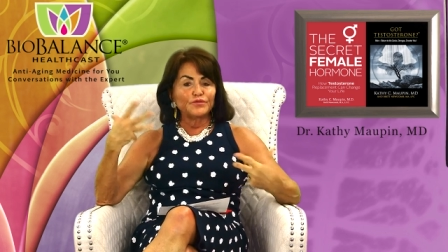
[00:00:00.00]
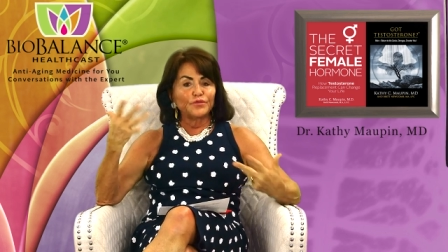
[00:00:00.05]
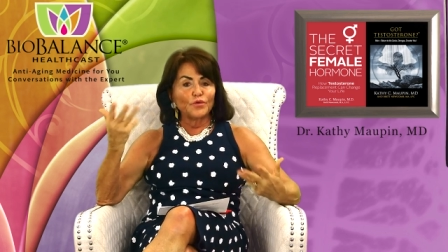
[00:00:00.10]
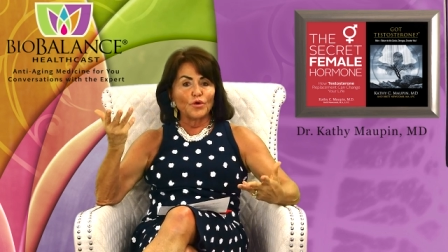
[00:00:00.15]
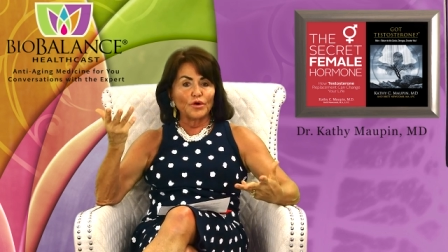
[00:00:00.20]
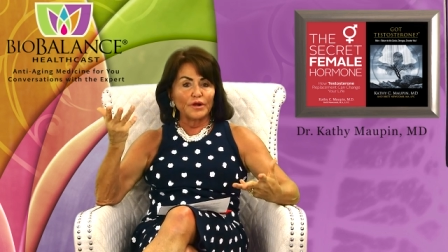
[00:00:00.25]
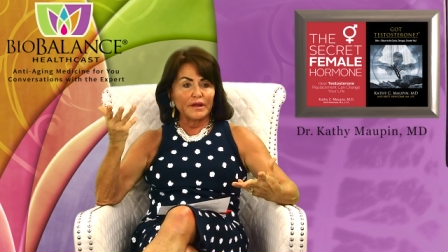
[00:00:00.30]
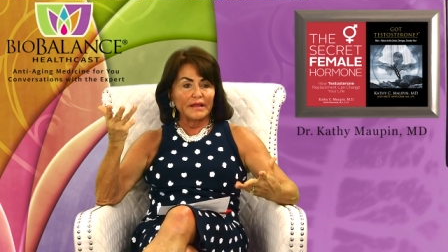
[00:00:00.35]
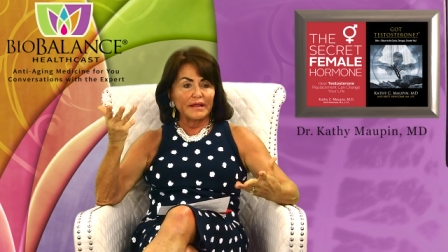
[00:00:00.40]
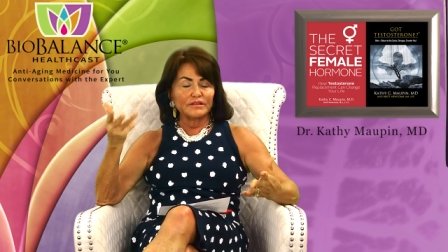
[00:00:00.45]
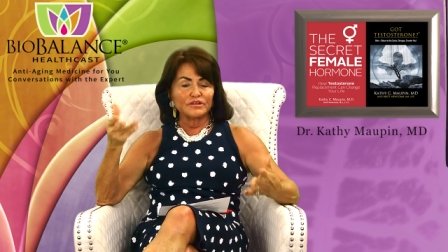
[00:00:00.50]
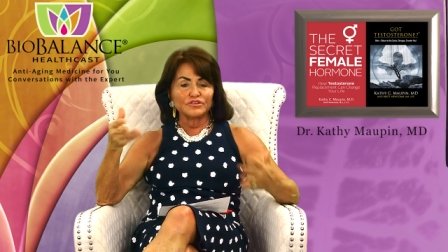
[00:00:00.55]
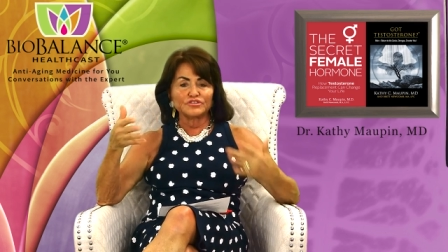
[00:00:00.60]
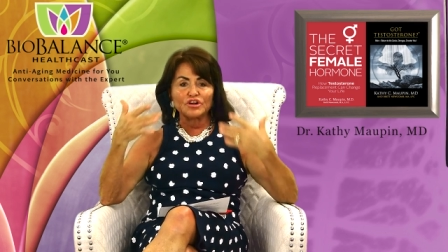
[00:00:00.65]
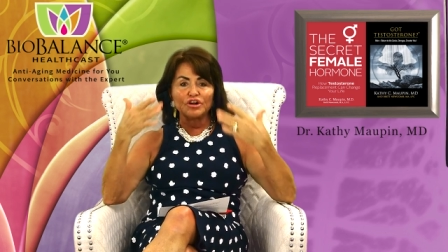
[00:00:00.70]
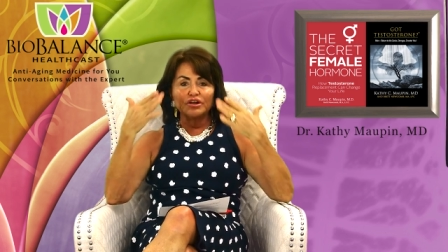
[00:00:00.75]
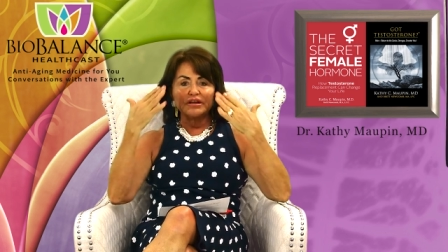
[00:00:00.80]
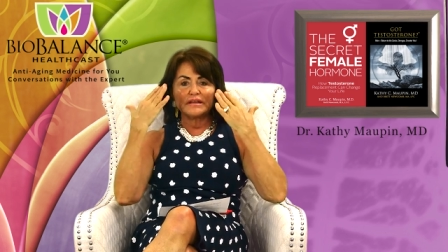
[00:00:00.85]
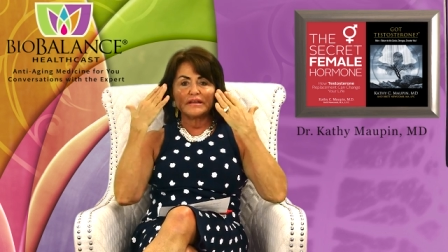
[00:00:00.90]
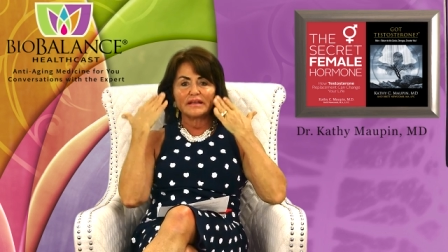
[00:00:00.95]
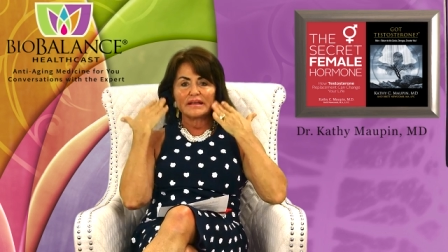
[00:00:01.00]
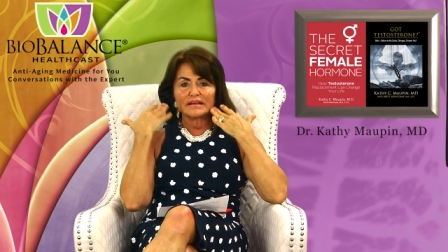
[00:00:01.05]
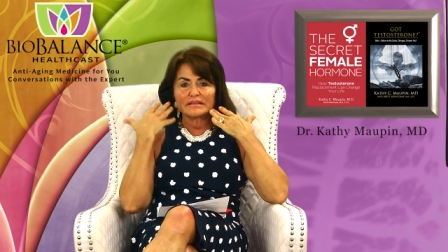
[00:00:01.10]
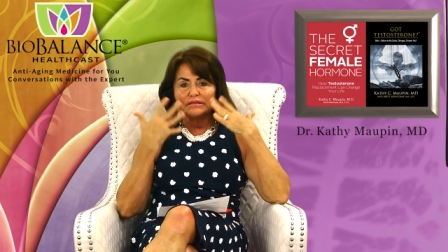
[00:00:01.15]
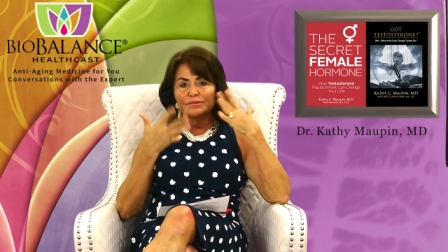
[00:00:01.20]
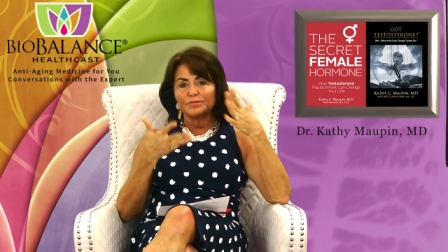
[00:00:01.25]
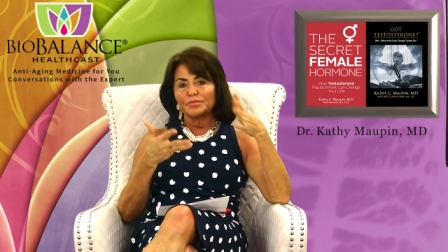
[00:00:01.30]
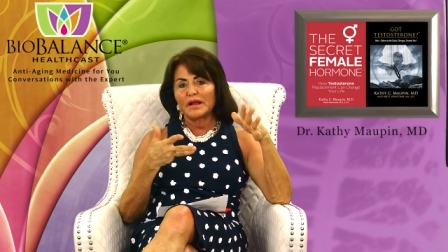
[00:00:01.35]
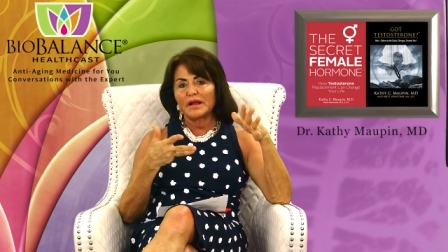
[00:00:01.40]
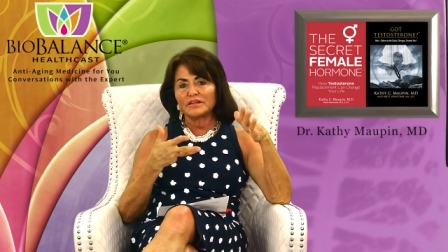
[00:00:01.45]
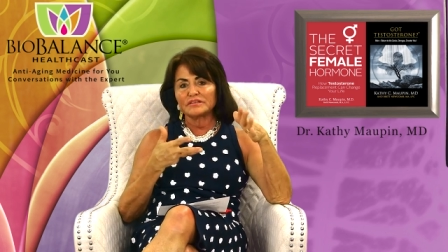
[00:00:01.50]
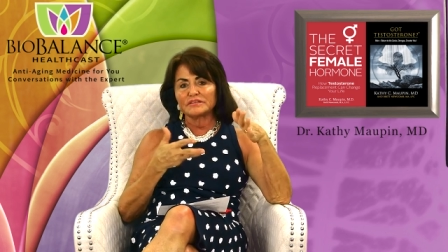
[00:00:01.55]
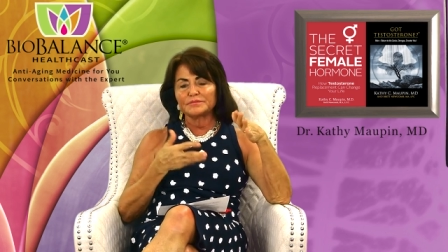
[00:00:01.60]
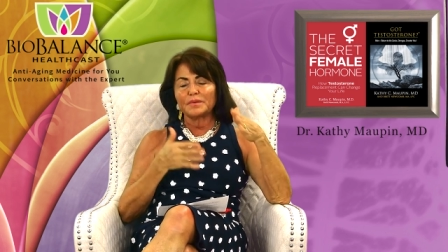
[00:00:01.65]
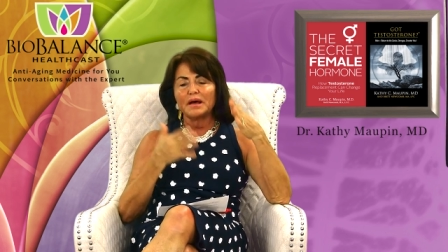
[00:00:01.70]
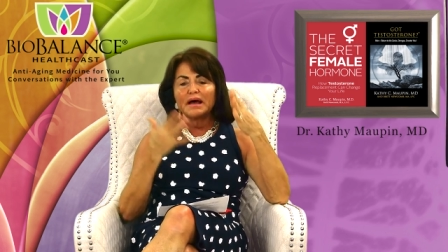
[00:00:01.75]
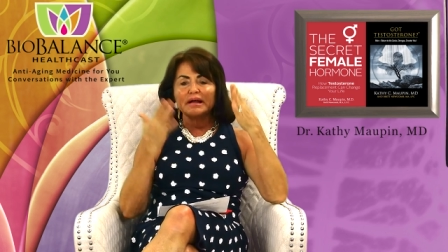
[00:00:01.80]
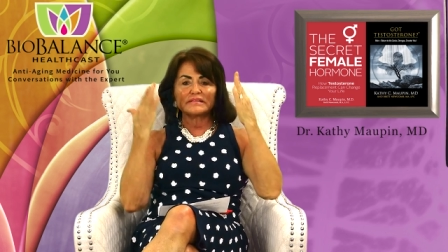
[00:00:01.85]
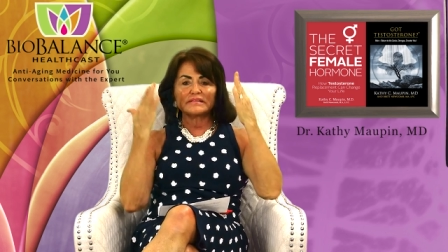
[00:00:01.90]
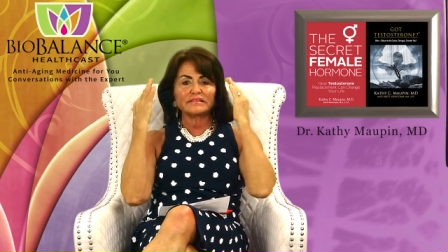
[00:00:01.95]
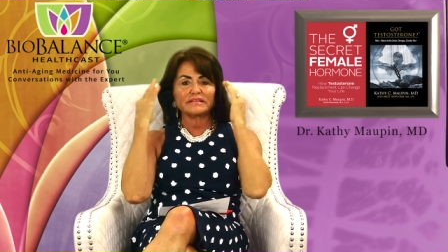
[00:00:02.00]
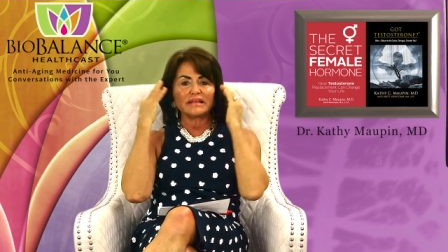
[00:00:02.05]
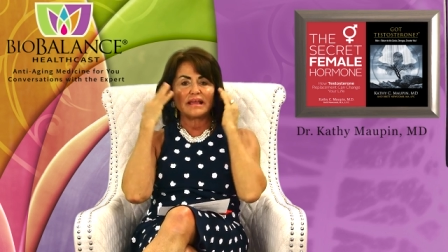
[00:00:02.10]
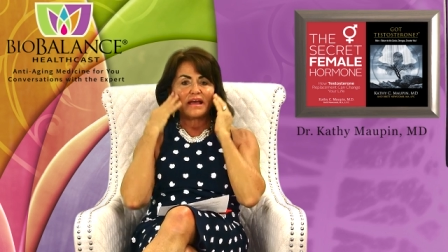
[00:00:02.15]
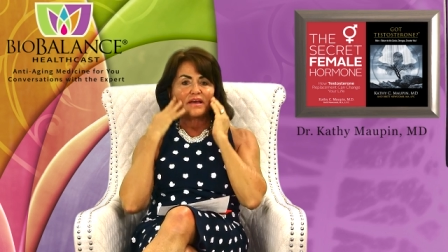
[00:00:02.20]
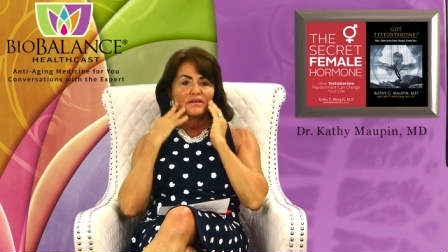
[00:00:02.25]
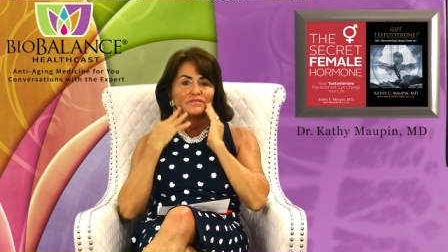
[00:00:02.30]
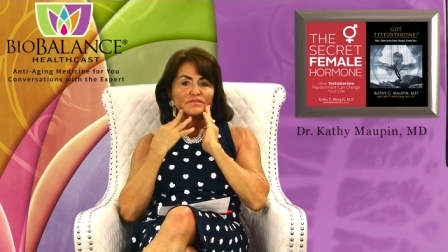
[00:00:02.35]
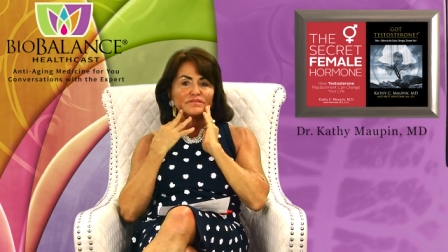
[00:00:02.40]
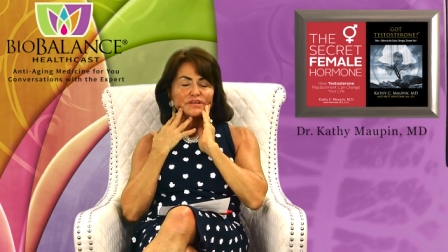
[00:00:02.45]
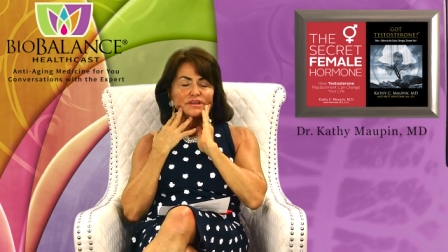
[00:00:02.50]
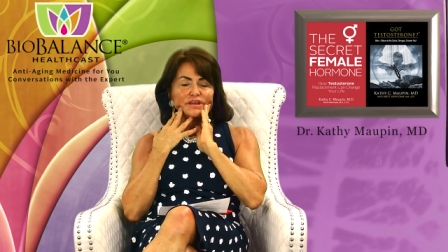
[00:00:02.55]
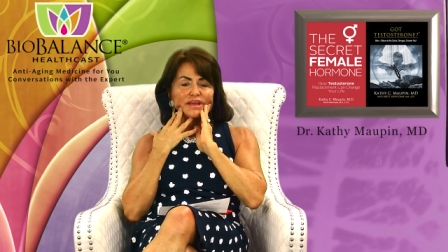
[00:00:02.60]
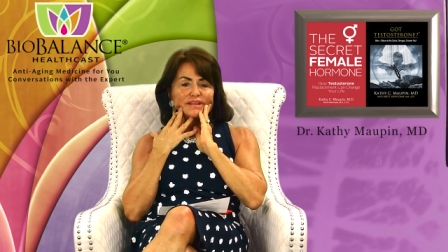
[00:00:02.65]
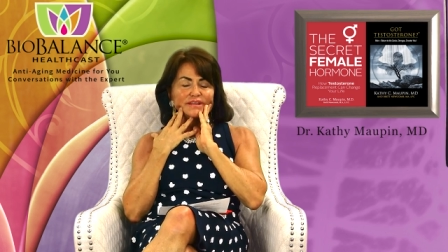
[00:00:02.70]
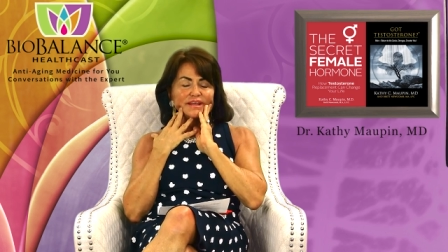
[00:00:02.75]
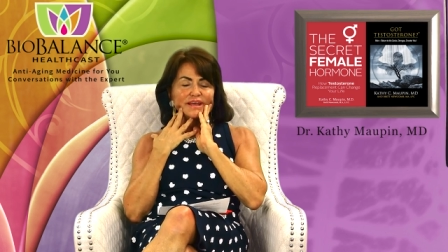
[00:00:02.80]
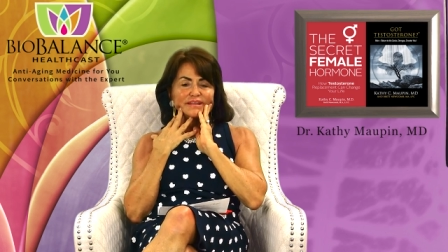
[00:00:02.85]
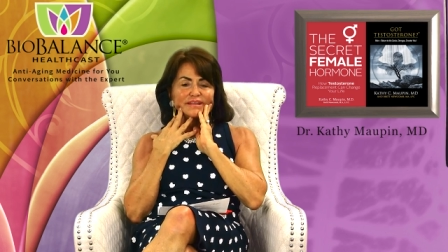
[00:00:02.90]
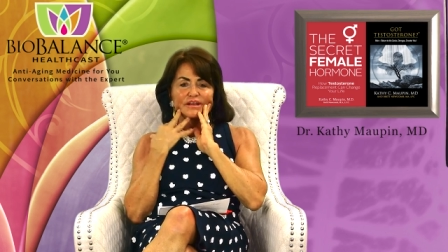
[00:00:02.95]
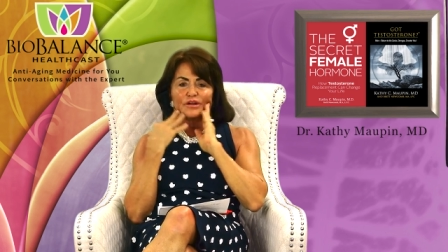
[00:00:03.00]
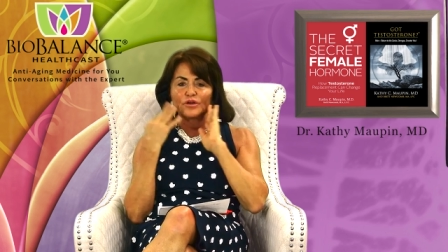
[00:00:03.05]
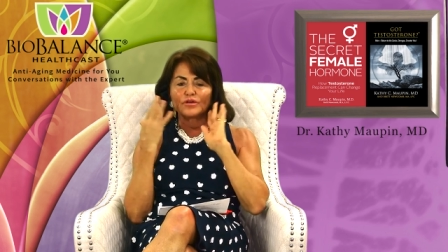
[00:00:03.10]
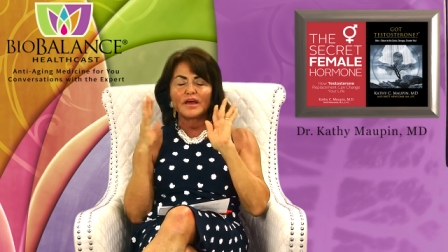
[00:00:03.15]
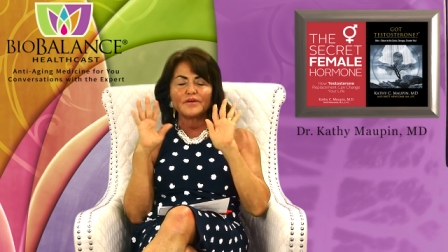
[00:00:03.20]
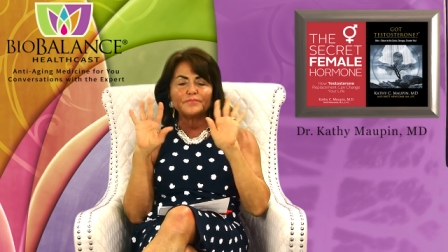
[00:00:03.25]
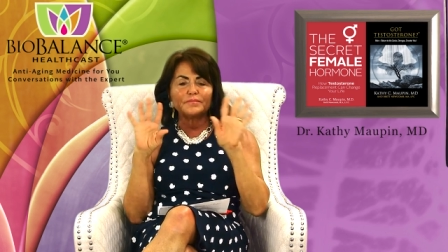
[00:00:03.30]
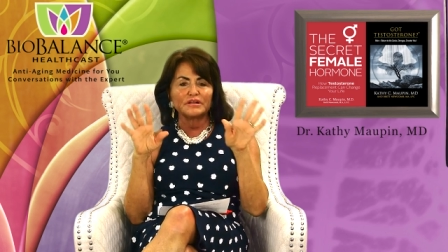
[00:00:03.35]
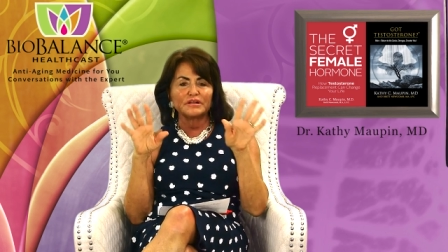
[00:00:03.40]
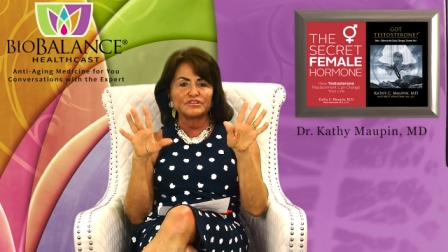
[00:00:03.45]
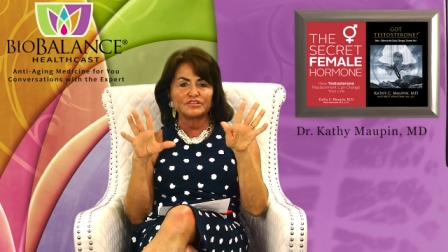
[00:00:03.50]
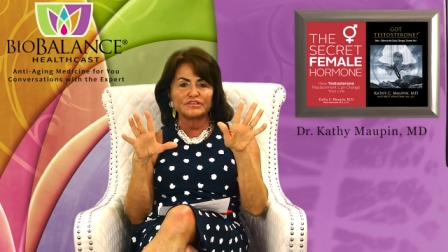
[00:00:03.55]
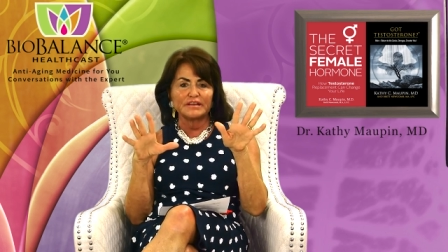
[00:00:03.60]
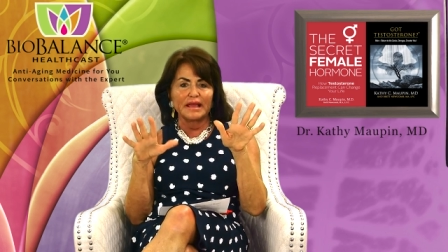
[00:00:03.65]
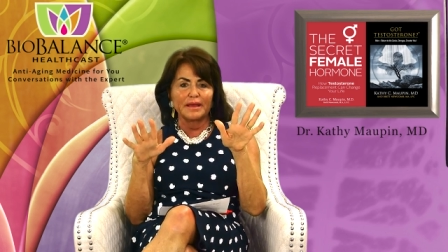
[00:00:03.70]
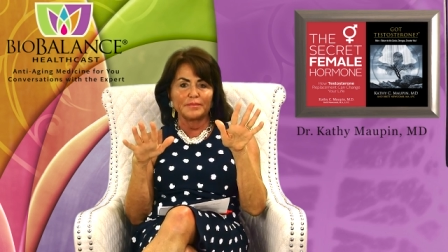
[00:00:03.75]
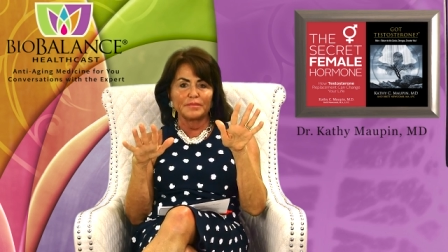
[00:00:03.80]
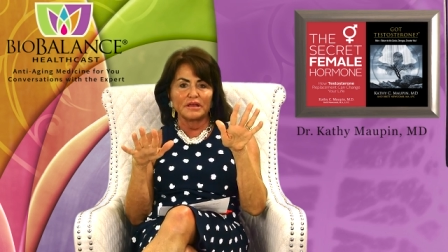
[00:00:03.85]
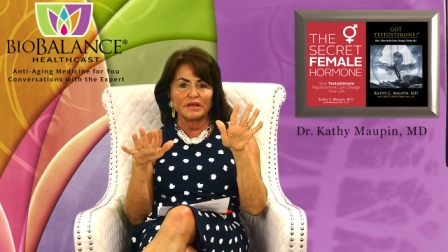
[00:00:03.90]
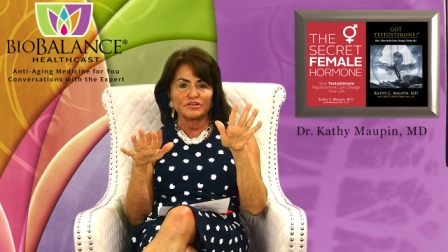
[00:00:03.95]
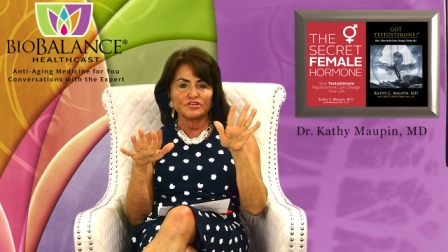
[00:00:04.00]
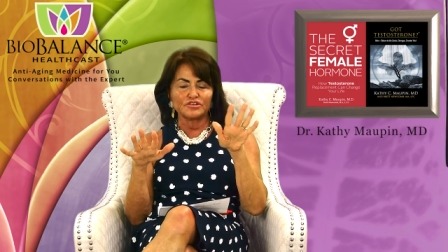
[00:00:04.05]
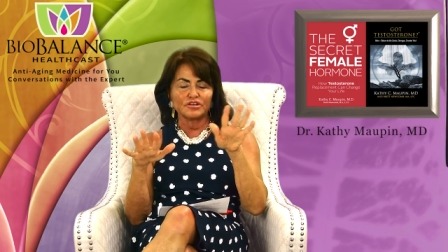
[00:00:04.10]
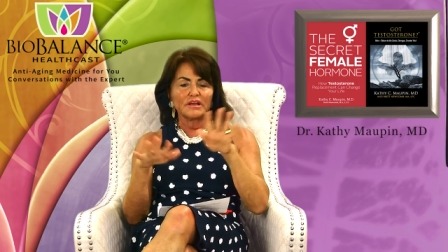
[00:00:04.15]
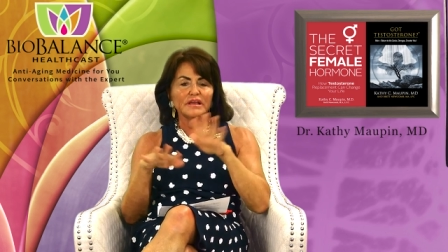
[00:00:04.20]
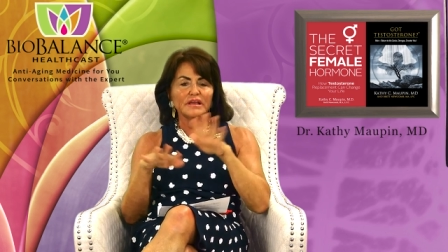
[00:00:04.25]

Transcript: forty and they're starting to get some brown spots and they have and, and they don't have much damage,